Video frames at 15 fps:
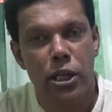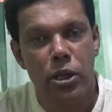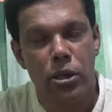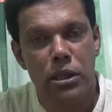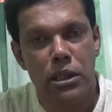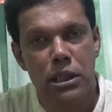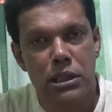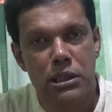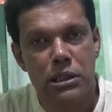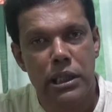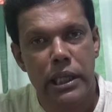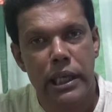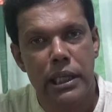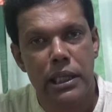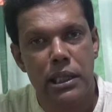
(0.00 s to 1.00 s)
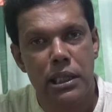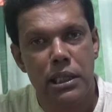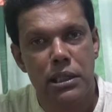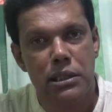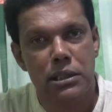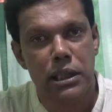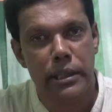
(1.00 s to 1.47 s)
longer stay in the
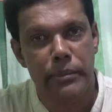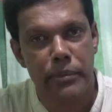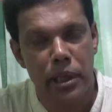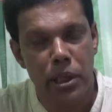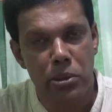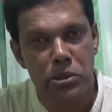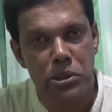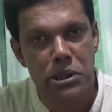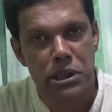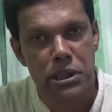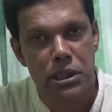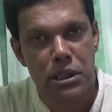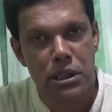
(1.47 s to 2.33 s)
same house.